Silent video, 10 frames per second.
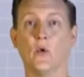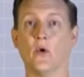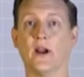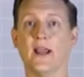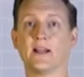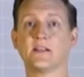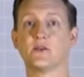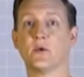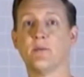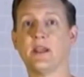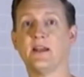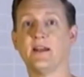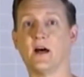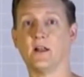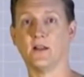where X is
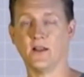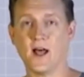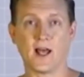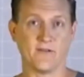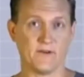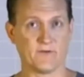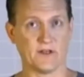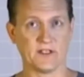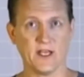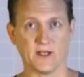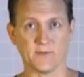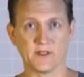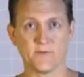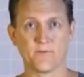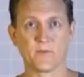repeated a lot of different times,